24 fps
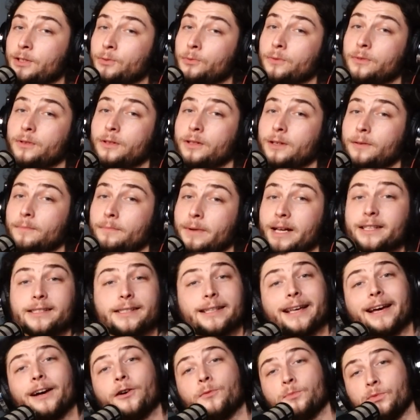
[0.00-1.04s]
to a
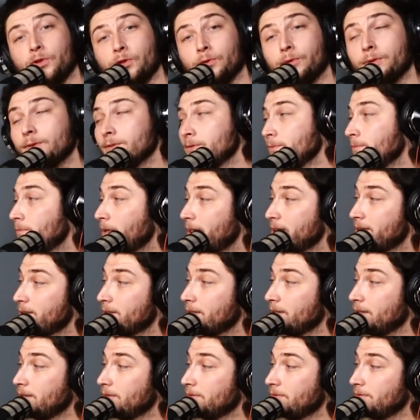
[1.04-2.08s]
mezcal mule
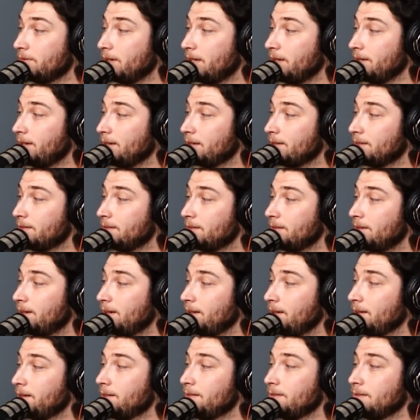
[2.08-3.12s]
myself. I like a I
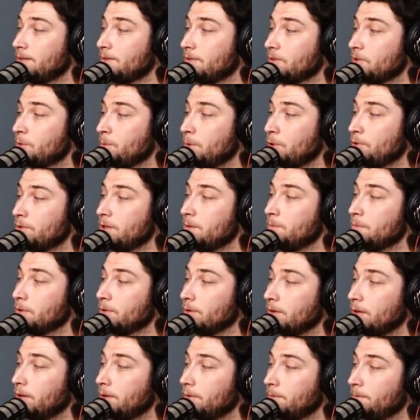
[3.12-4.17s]
like a little smoky
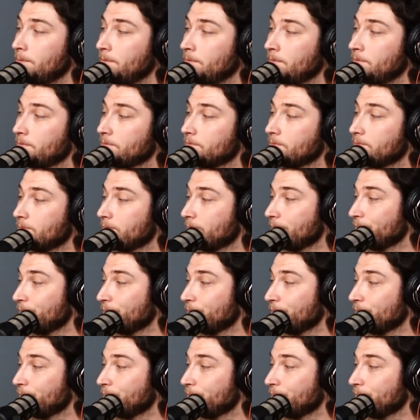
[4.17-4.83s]
burro. A